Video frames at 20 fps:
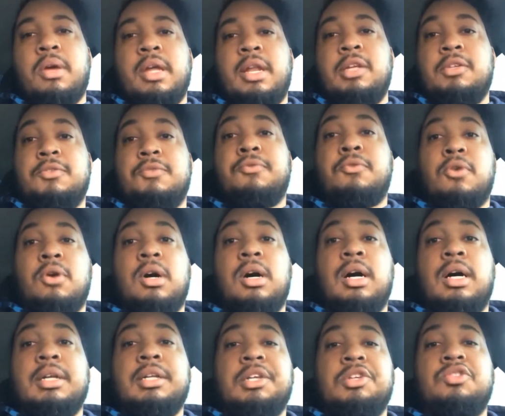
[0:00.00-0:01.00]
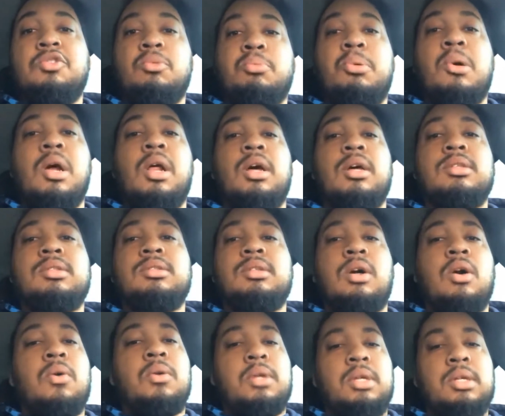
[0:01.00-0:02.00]
and this is for digital products
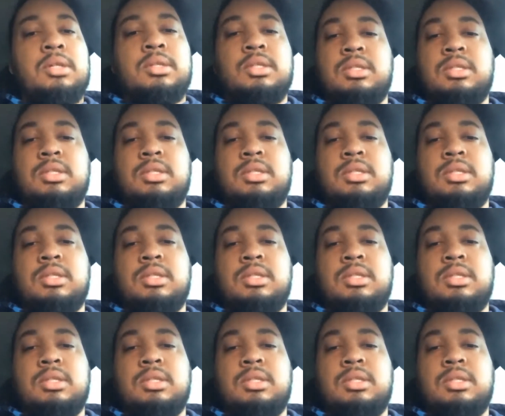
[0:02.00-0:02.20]
only.